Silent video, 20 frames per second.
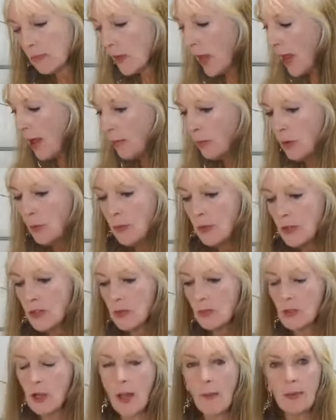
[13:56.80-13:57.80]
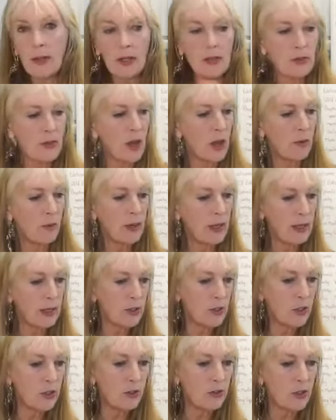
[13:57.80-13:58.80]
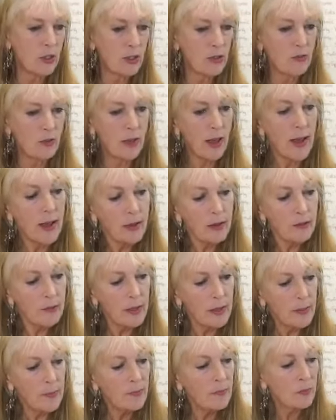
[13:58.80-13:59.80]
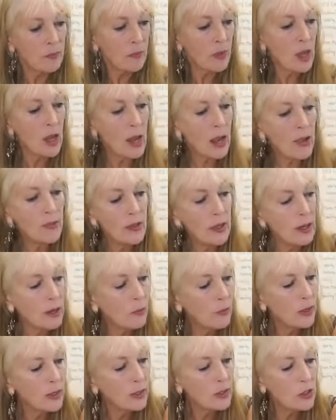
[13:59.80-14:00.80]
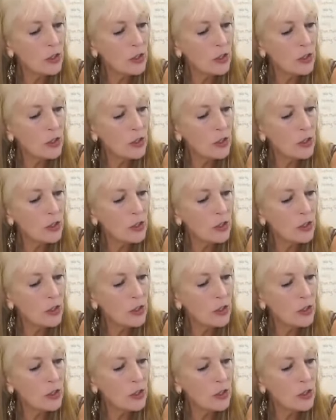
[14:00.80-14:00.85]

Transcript: And we'll put some Japanese knotweed in too, just for the heck of it. And then I wanted to